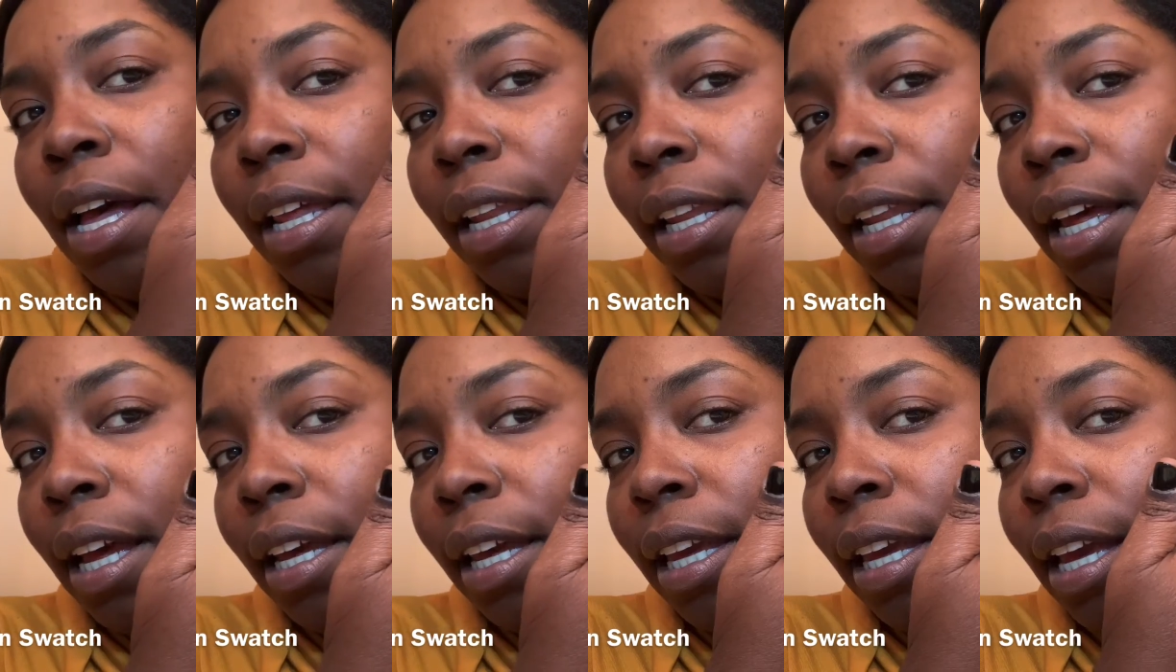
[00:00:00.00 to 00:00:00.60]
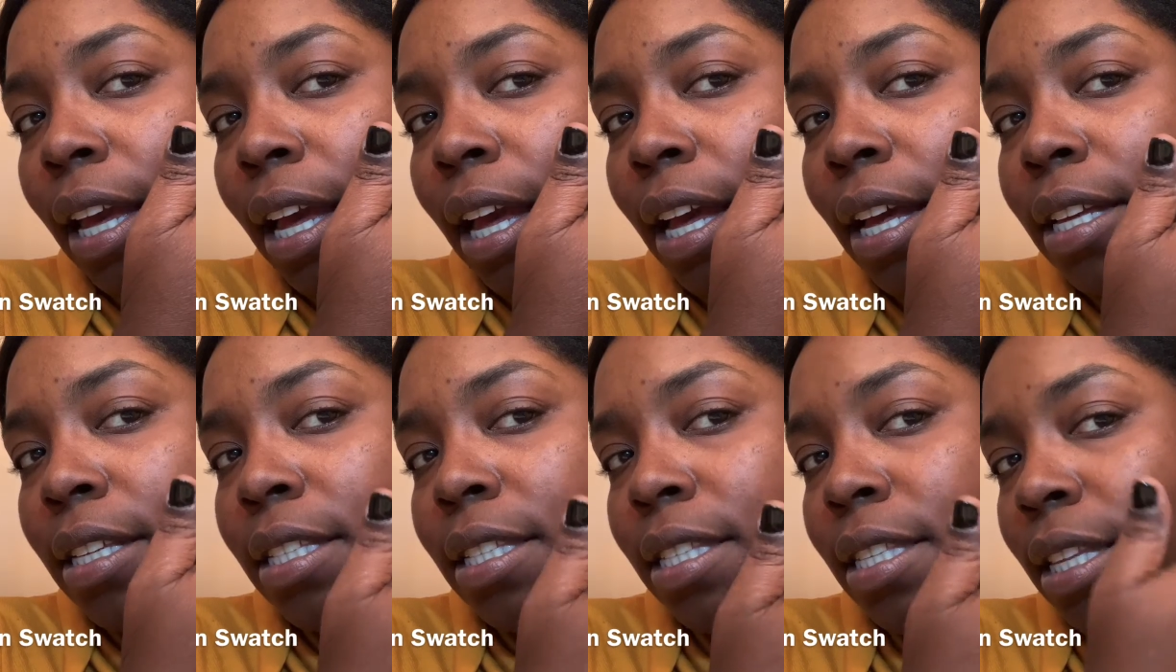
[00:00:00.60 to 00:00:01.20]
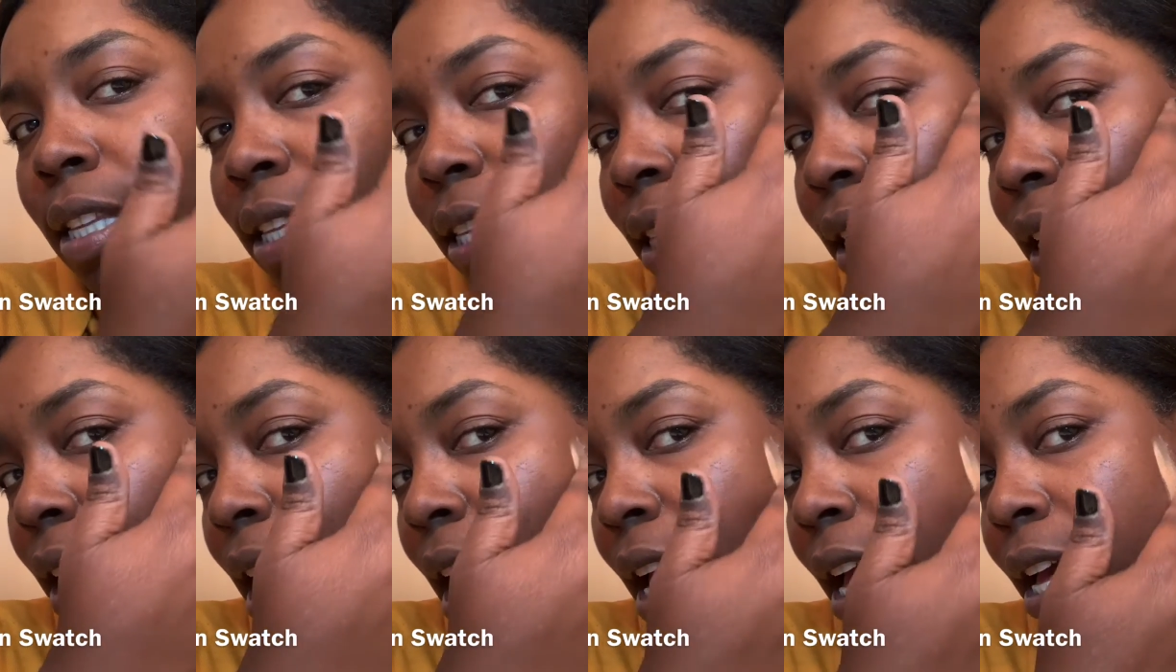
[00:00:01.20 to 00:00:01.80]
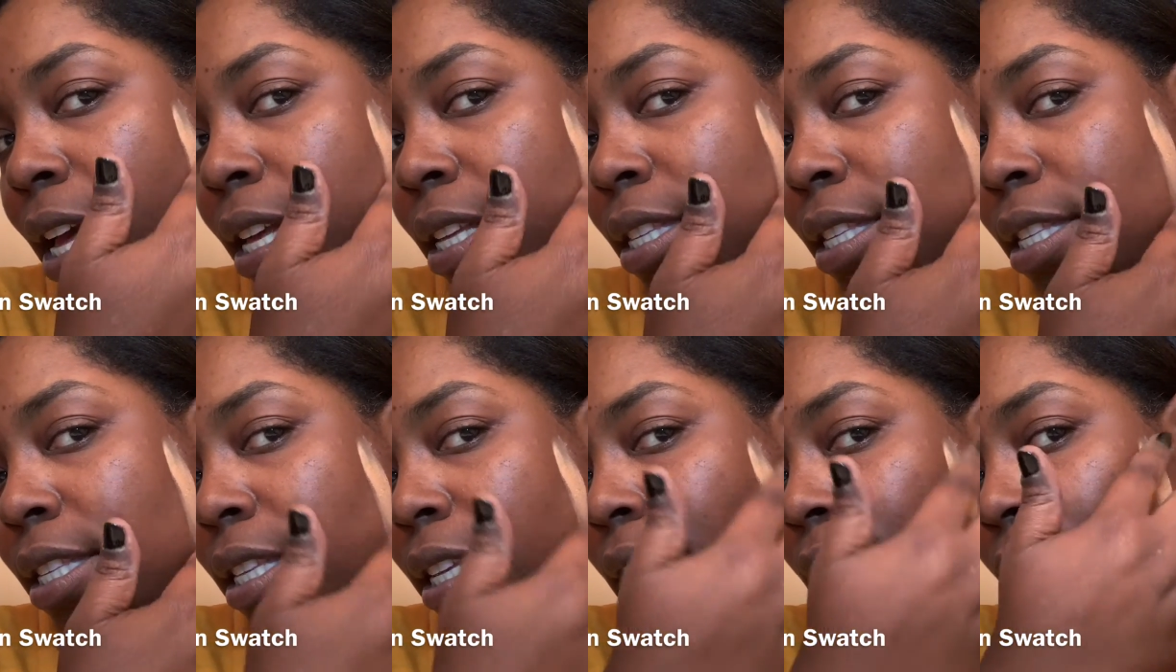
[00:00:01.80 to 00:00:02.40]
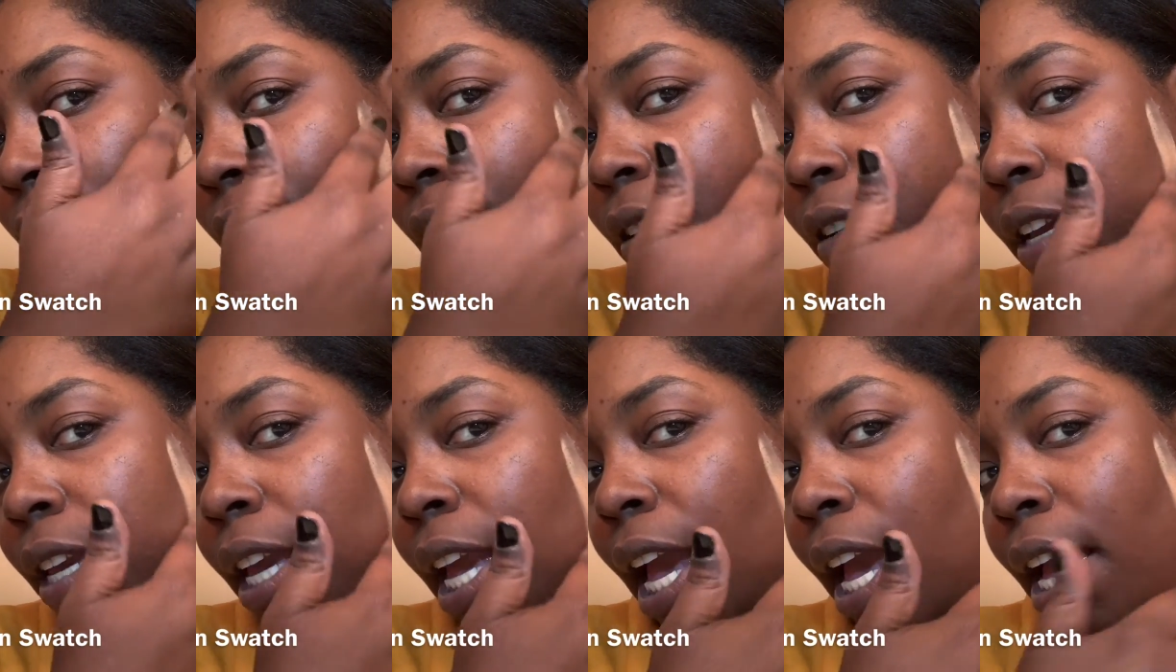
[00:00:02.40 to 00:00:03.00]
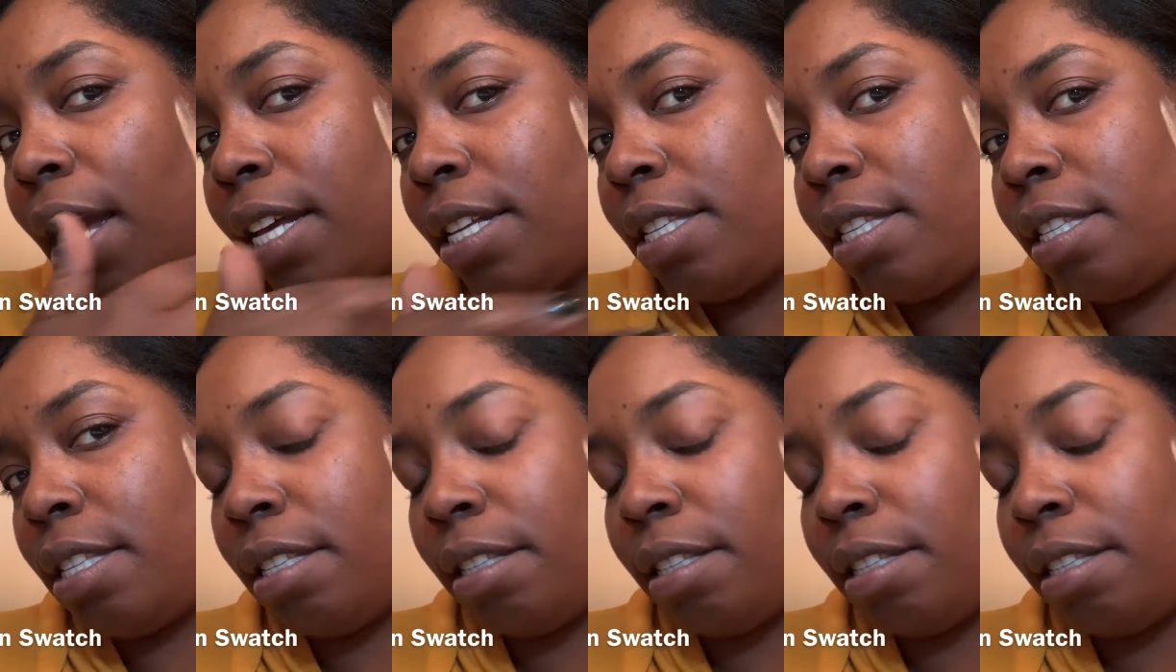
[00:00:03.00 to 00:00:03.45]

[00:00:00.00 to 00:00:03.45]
Like, yes, yes, girl, yes.